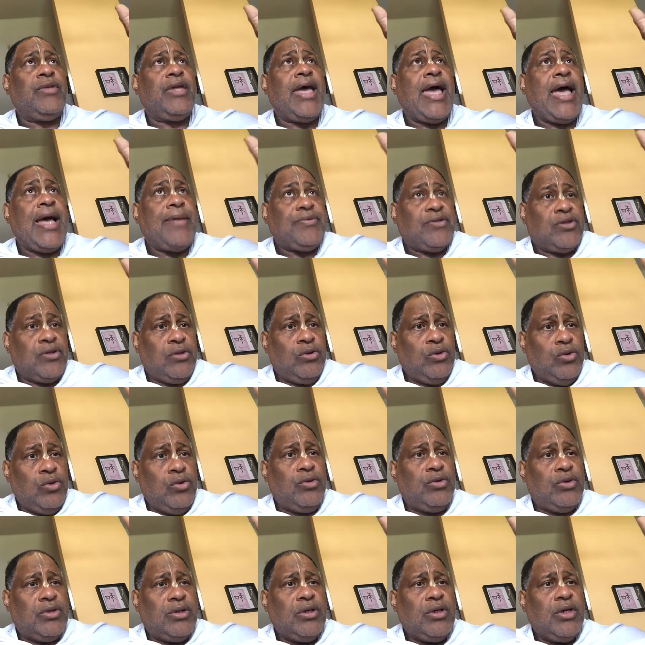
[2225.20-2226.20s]

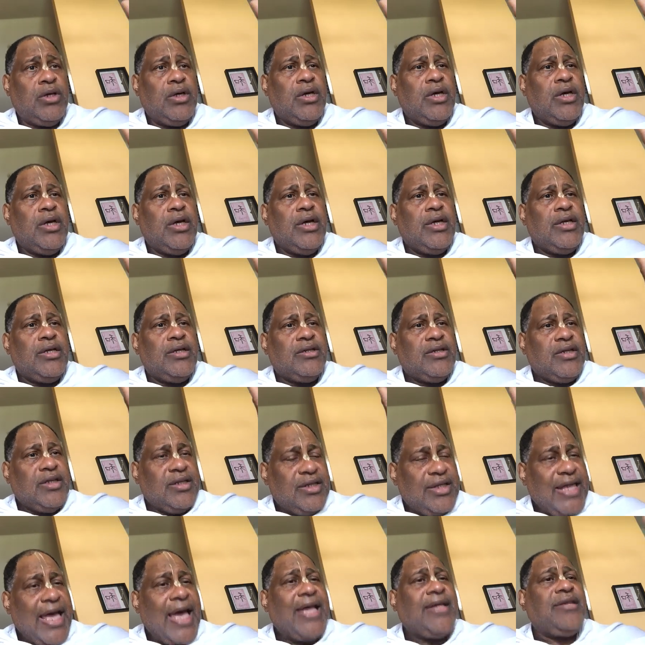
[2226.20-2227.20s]
absolute, to
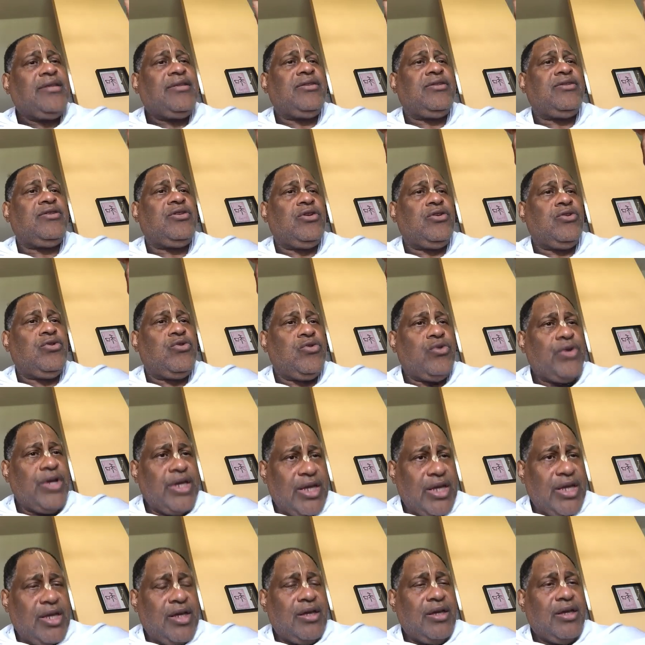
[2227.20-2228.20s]
that
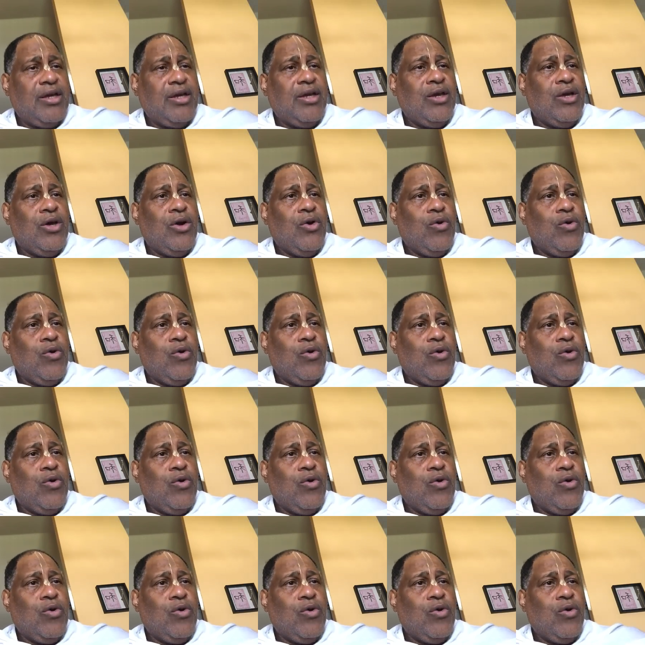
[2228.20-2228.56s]
degree,